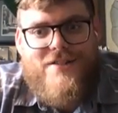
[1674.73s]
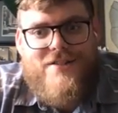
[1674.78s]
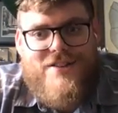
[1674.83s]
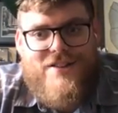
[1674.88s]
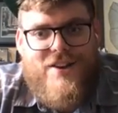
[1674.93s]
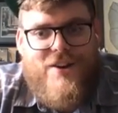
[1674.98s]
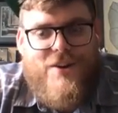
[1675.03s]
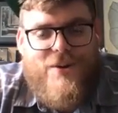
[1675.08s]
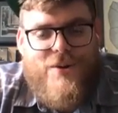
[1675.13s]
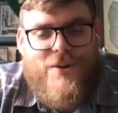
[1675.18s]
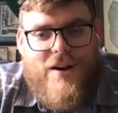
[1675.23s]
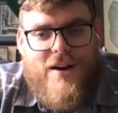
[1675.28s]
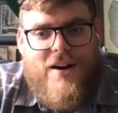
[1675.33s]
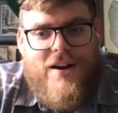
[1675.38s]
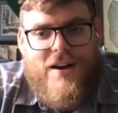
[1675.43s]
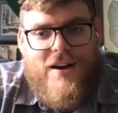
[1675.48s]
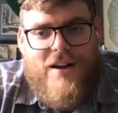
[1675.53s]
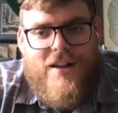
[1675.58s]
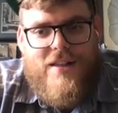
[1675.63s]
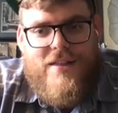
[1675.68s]
So
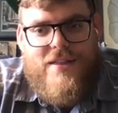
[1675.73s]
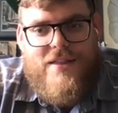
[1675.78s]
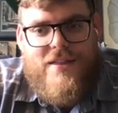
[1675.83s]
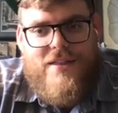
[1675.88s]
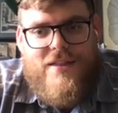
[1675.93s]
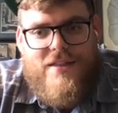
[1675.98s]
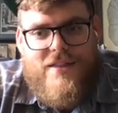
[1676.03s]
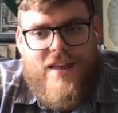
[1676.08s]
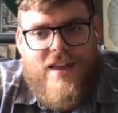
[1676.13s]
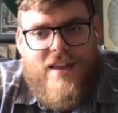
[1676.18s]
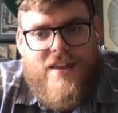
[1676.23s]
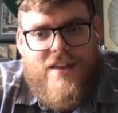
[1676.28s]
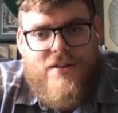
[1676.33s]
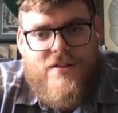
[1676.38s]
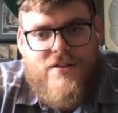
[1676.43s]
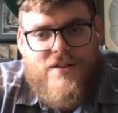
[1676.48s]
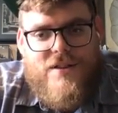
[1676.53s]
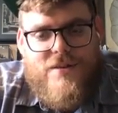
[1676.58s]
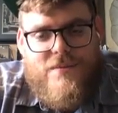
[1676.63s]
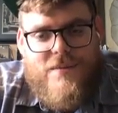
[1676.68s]
thank you
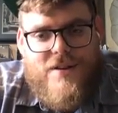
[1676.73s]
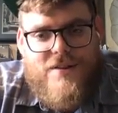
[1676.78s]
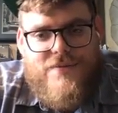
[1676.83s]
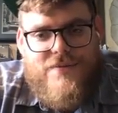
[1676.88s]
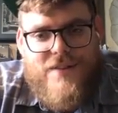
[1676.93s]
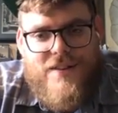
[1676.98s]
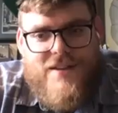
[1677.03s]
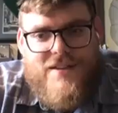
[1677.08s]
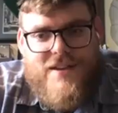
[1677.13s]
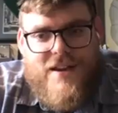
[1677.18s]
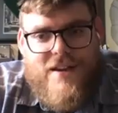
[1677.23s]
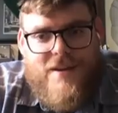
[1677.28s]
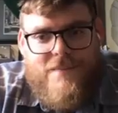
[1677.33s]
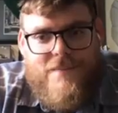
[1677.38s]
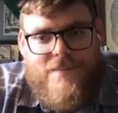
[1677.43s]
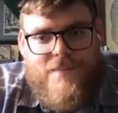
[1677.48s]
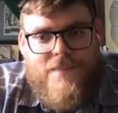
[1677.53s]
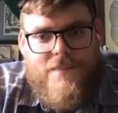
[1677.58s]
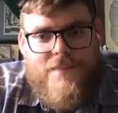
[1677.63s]
so much for the time.